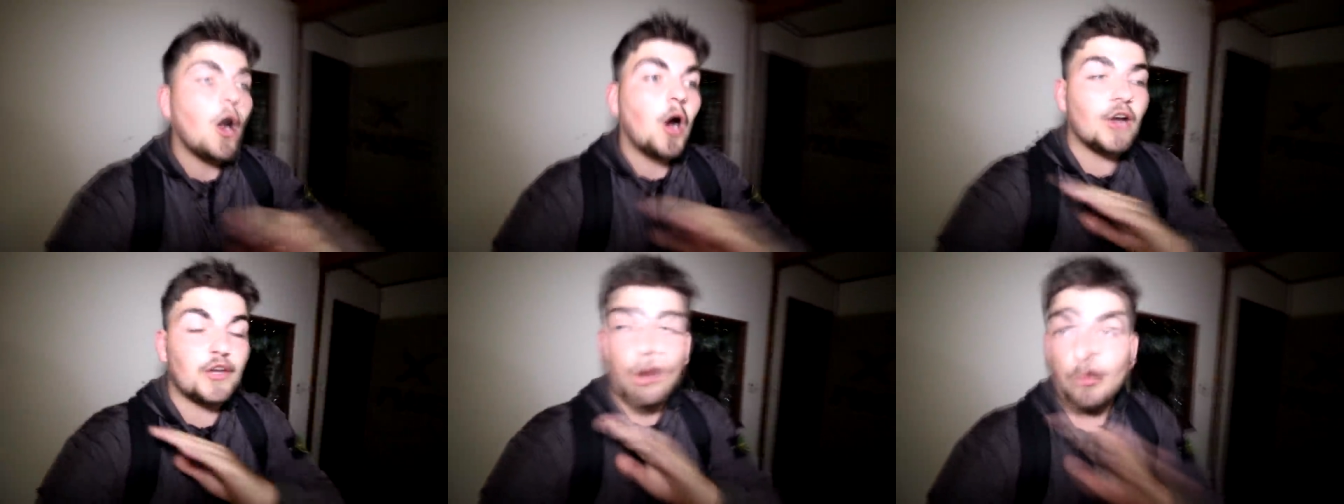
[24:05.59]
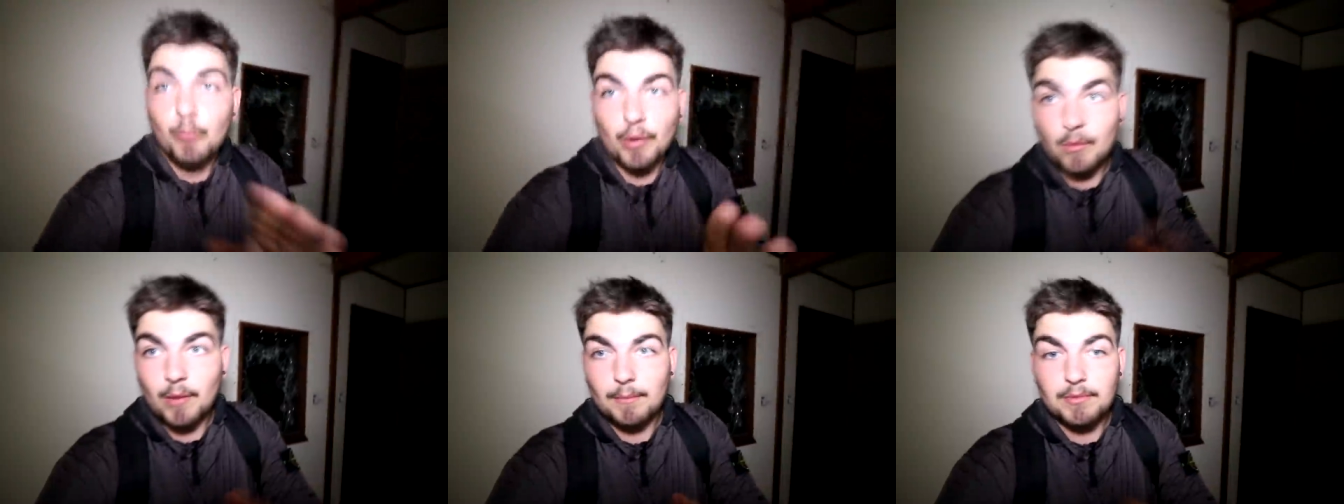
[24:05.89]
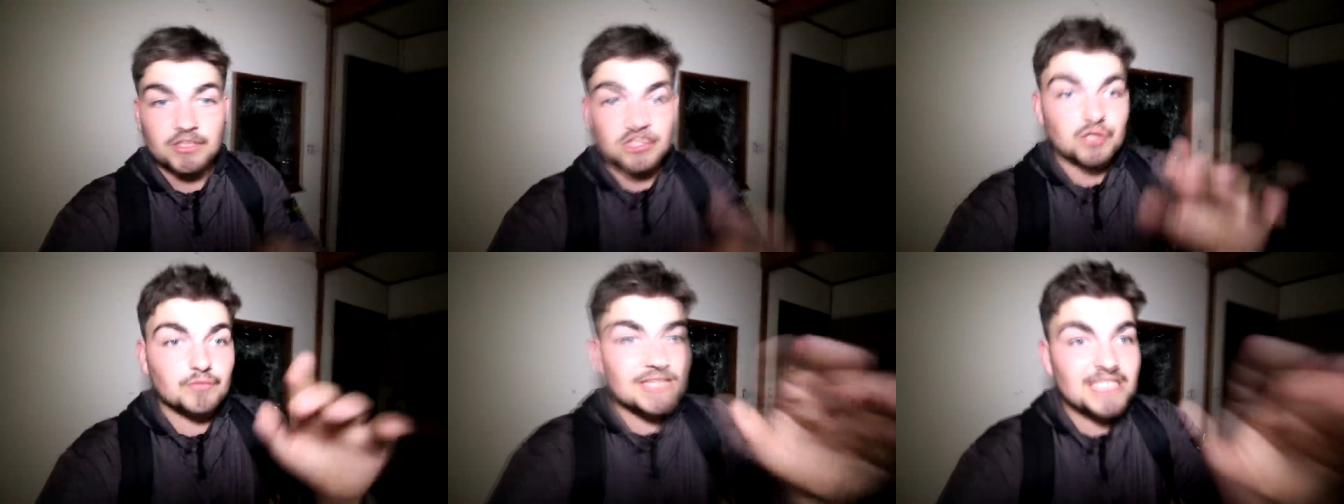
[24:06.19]
I don't bring
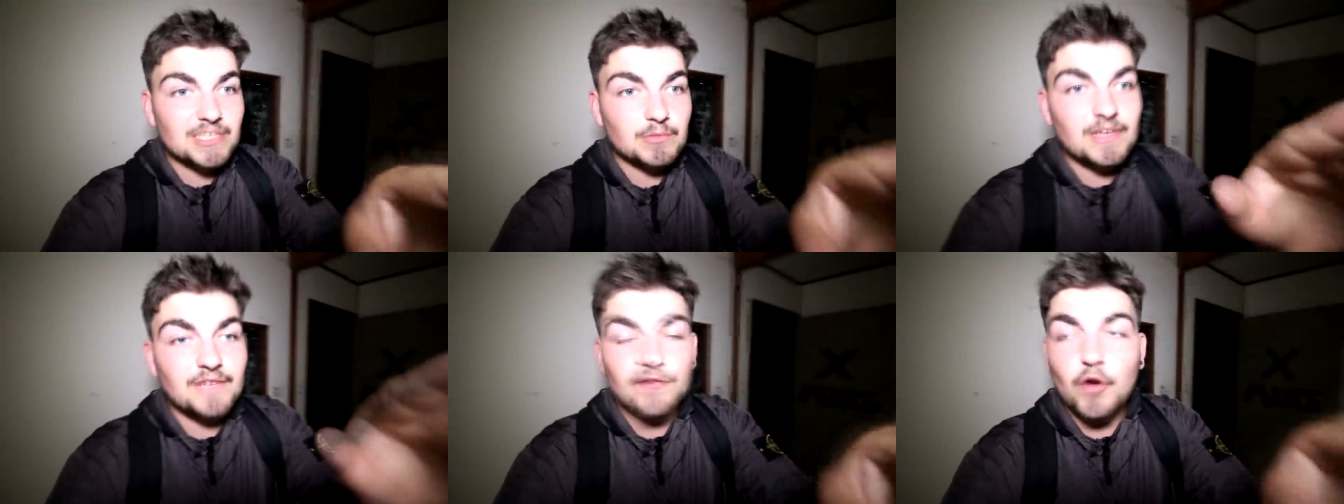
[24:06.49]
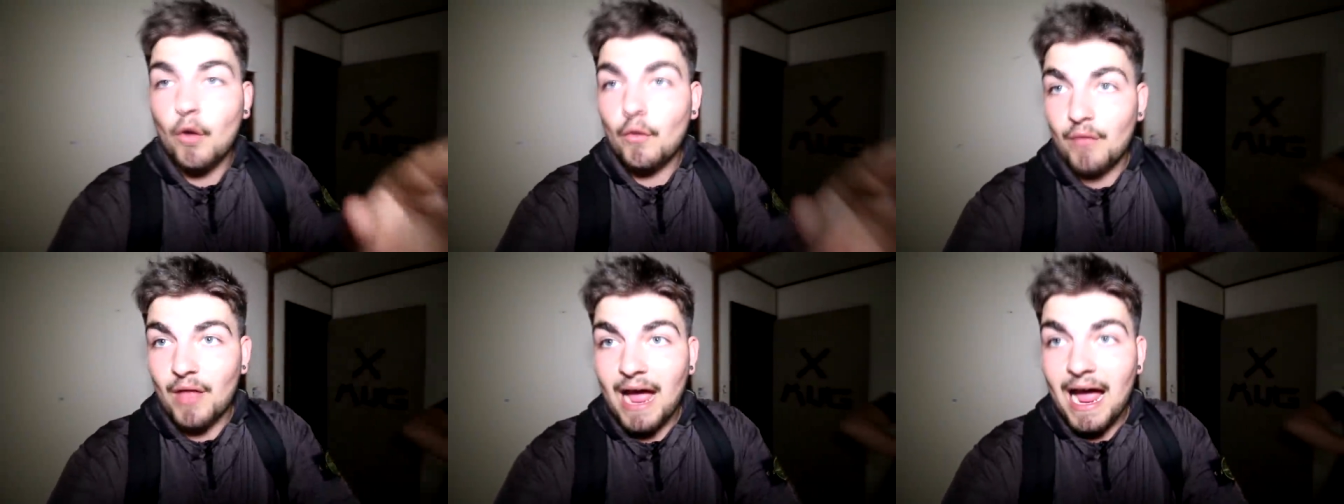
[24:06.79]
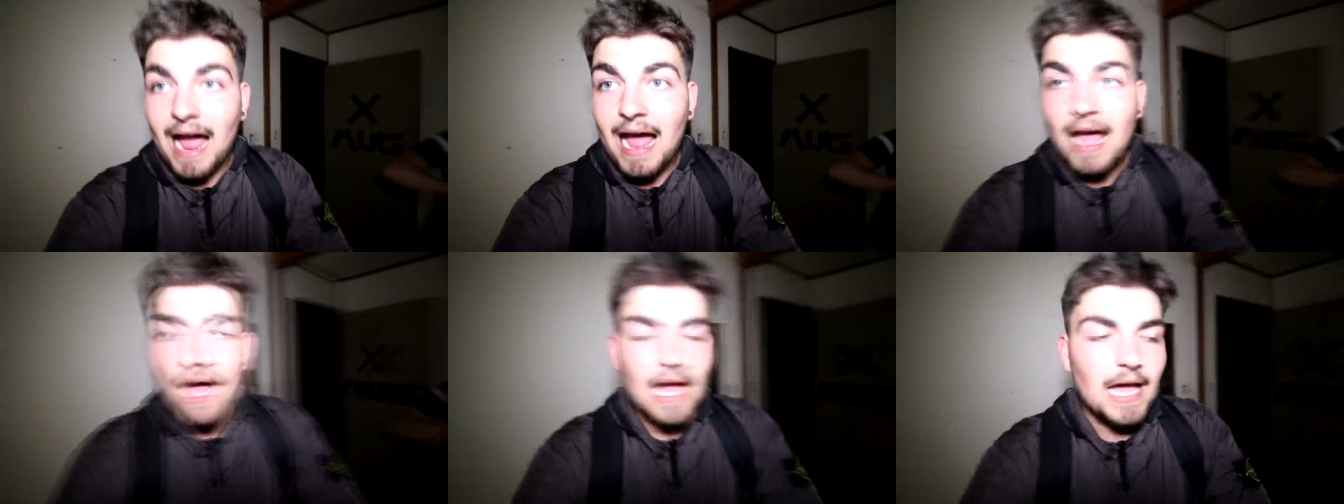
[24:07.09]
weapons. The reason we've got
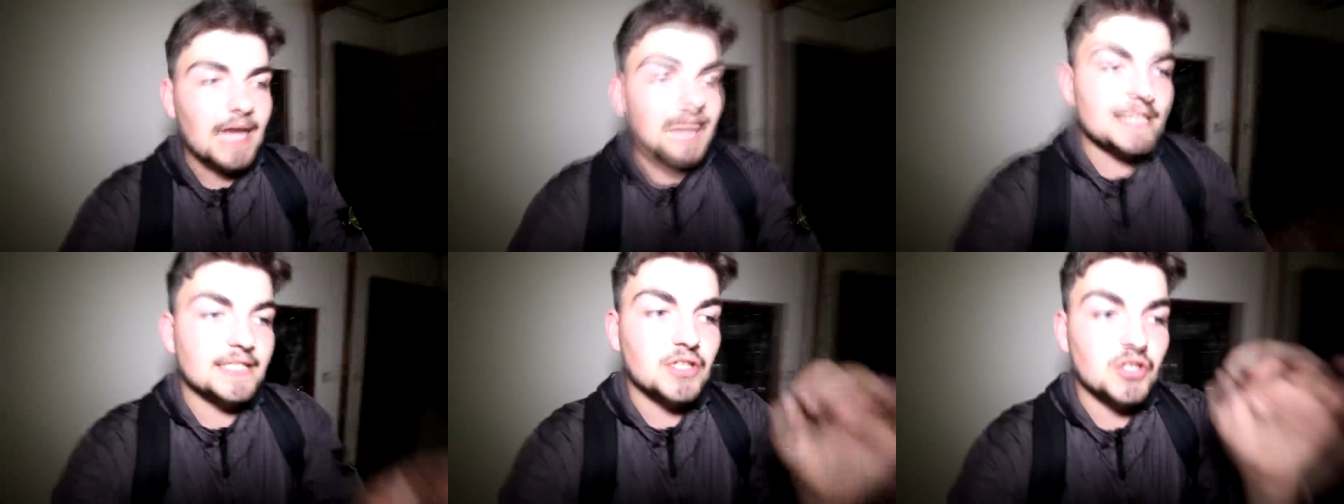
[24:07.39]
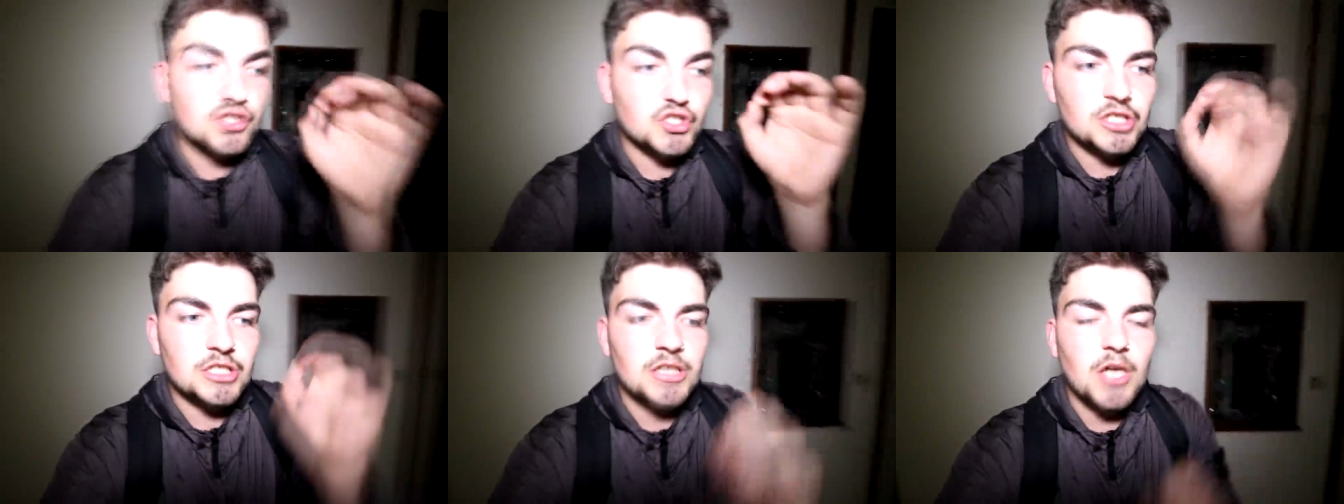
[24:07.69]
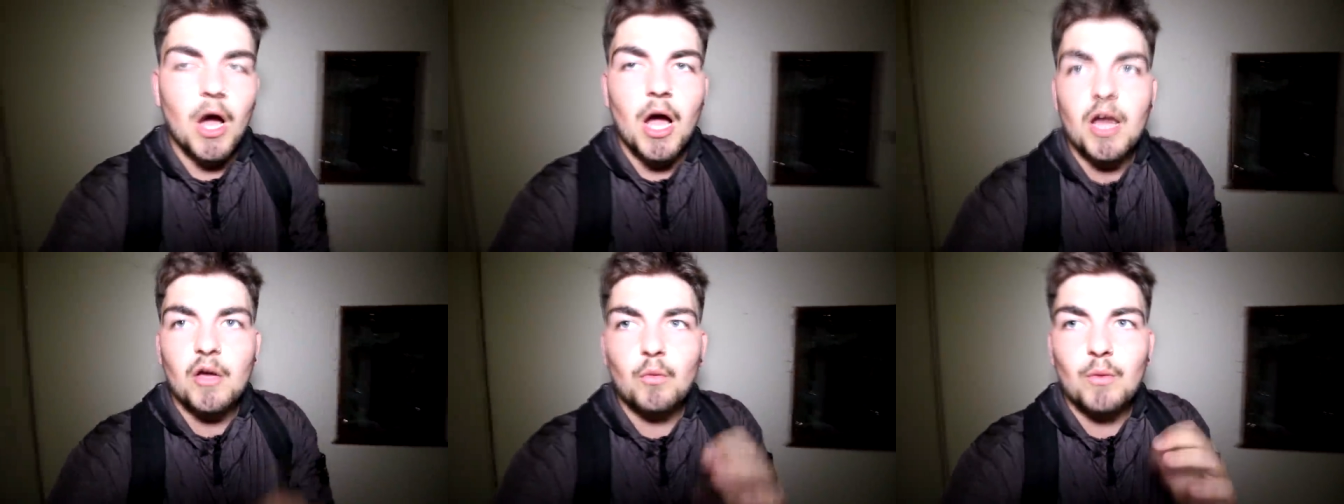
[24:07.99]
that is because
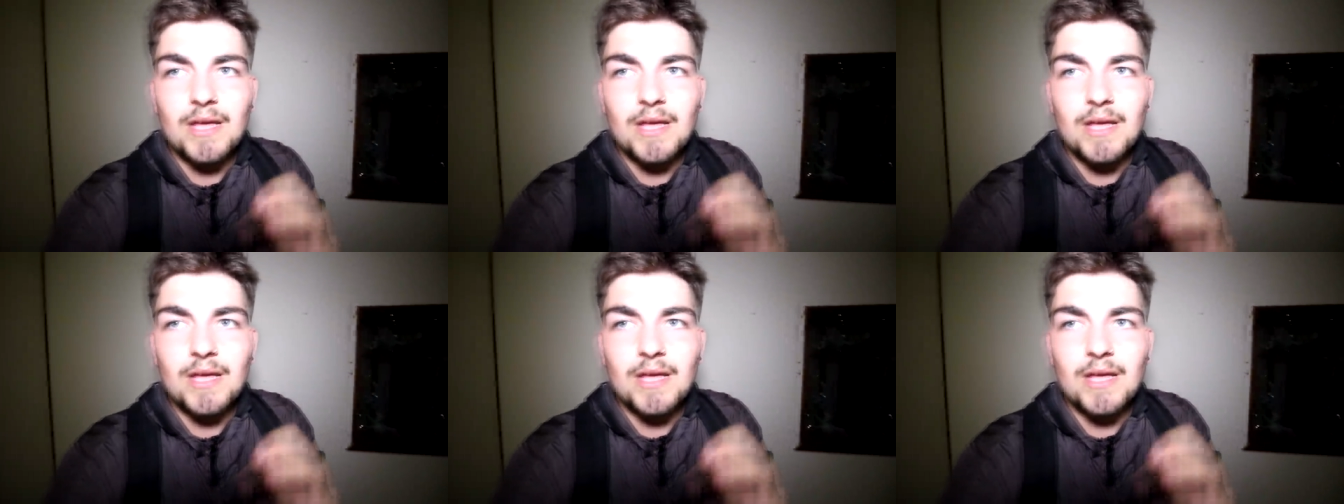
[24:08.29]
tonight